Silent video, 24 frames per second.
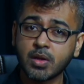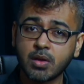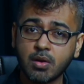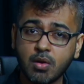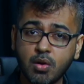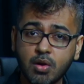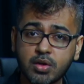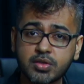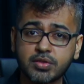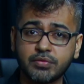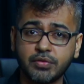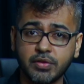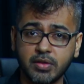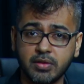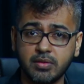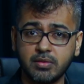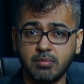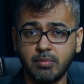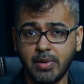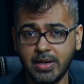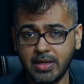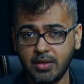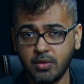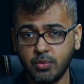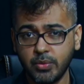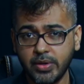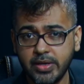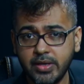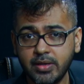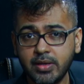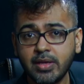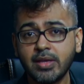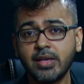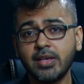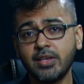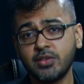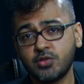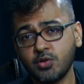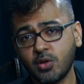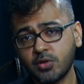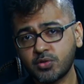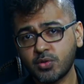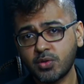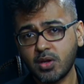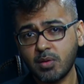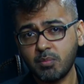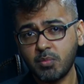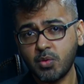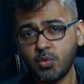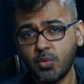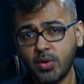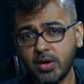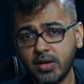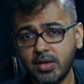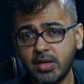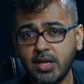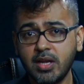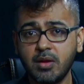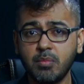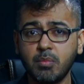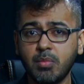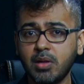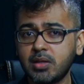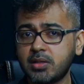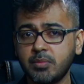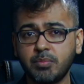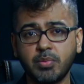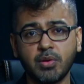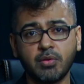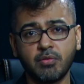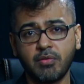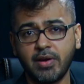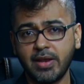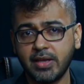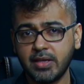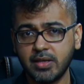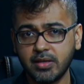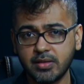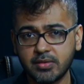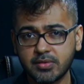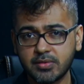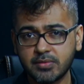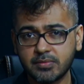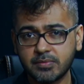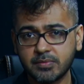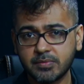Oxford, by the way, is also #1 in multiple rankings.